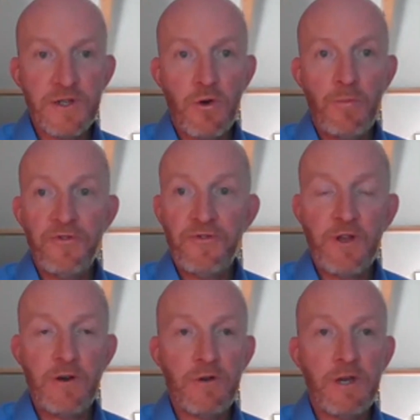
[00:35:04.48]
jobs, and
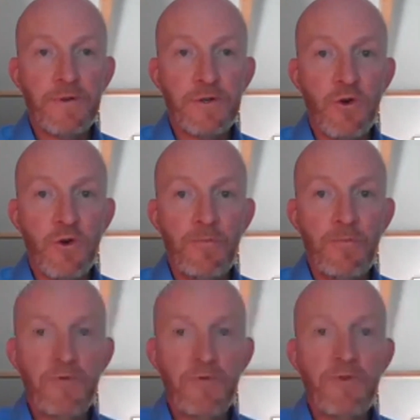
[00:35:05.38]
so they're looking for
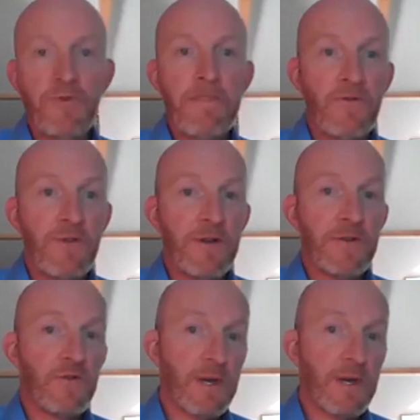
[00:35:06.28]
jobs. So they're
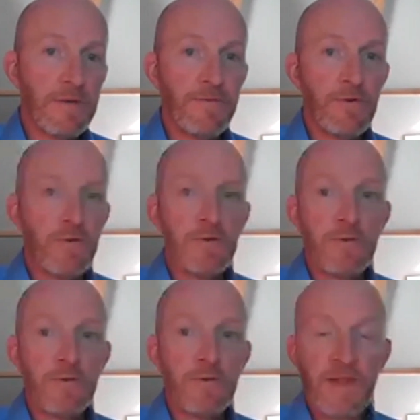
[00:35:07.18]
doing
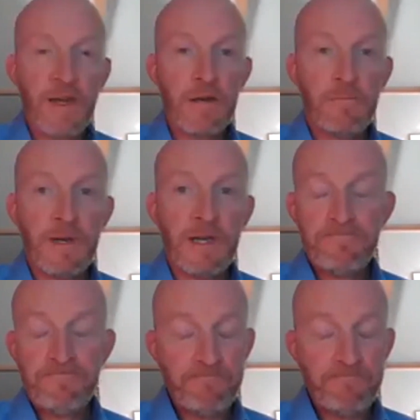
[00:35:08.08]
interviews, and that could be